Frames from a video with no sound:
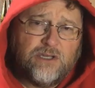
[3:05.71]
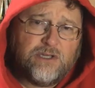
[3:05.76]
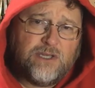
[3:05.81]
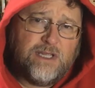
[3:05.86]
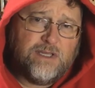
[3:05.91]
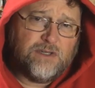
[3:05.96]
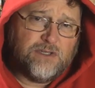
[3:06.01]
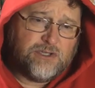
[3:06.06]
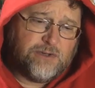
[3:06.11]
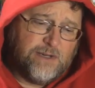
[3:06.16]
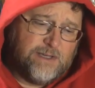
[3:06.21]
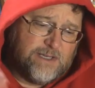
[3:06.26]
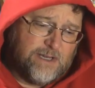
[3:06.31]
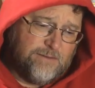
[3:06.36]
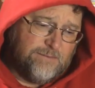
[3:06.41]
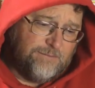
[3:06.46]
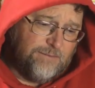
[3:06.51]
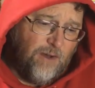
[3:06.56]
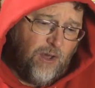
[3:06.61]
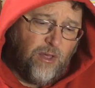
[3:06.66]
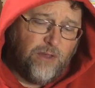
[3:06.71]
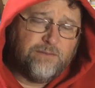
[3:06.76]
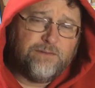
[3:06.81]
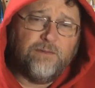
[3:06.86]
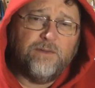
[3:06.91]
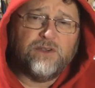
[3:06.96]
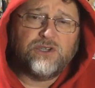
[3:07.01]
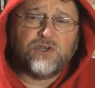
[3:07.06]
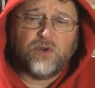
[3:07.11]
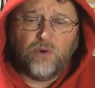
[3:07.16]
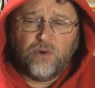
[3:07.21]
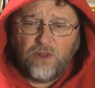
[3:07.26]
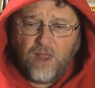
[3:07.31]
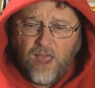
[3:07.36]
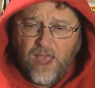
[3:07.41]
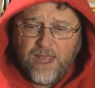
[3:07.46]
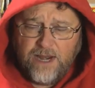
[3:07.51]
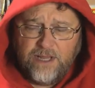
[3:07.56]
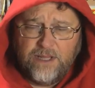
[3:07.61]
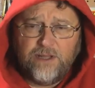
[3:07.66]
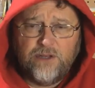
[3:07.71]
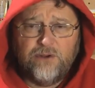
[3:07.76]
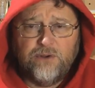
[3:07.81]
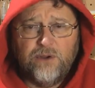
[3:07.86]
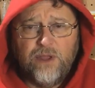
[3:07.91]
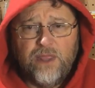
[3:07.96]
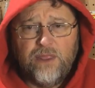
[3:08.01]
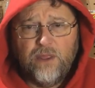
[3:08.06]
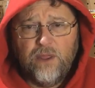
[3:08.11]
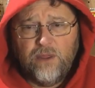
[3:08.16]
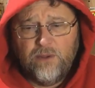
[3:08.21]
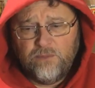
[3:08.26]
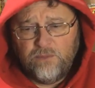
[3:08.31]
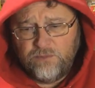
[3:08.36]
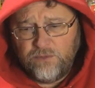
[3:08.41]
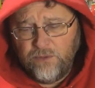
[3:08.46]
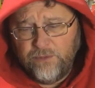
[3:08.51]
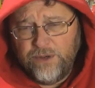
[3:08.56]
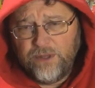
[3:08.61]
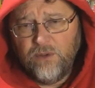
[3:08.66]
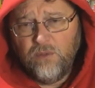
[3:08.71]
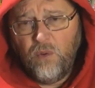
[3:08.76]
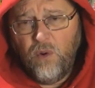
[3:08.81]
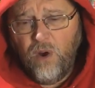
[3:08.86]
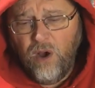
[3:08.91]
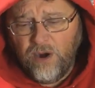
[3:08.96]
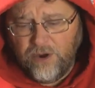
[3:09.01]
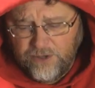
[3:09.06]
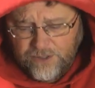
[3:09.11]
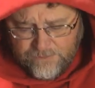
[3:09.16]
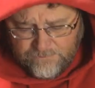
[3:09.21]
These are trees that have fallen from the shoreline and they're in the water.